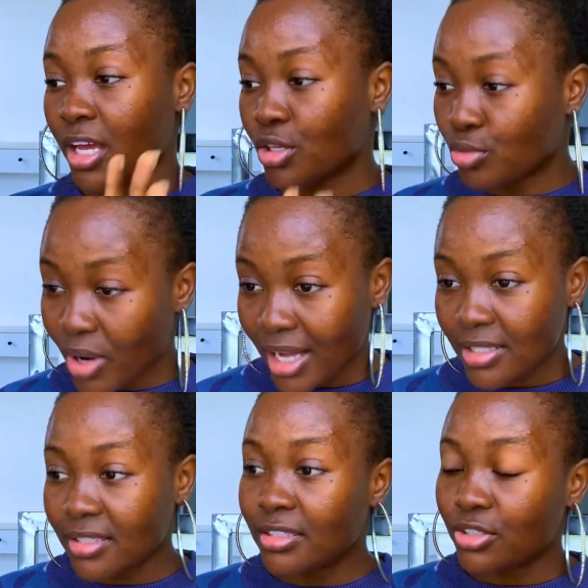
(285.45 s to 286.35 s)
look at
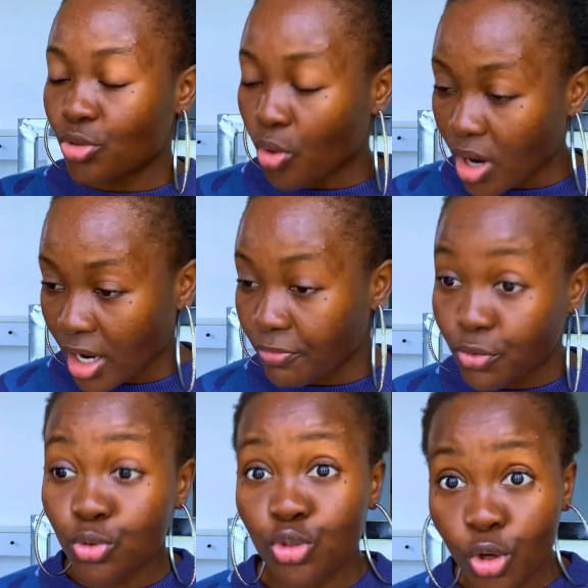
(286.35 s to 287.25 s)
your
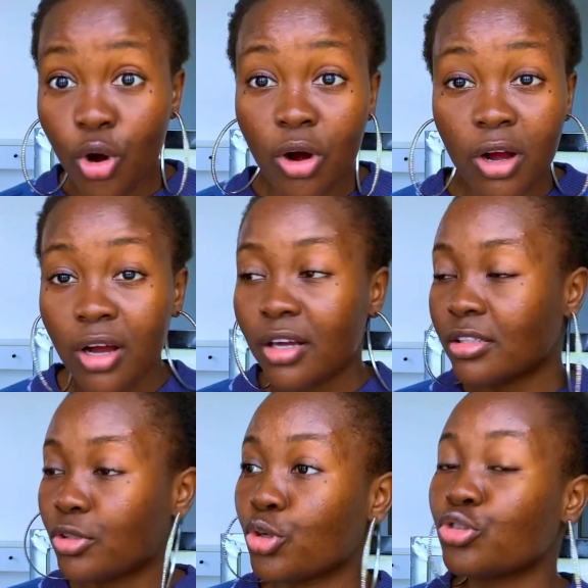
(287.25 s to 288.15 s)
future,
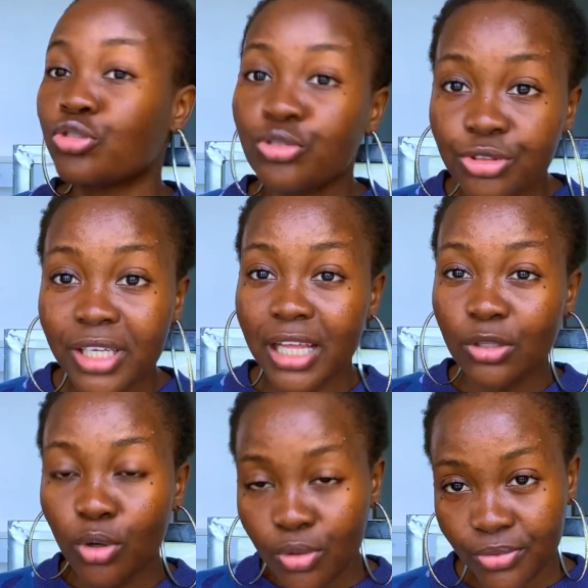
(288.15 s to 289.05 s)
your children, and
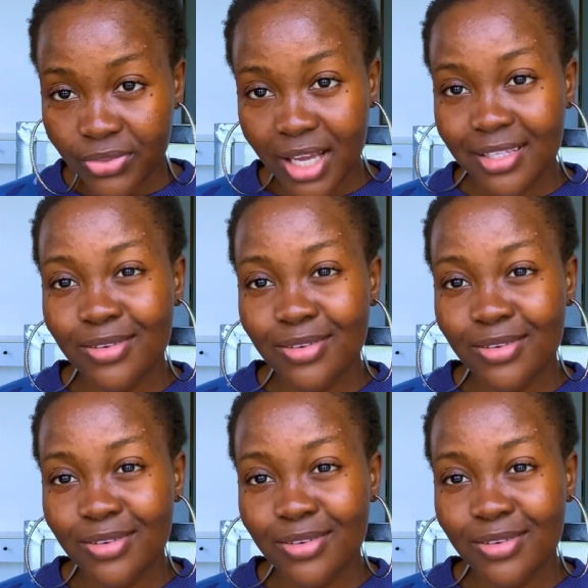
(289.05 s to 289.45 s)
all of that.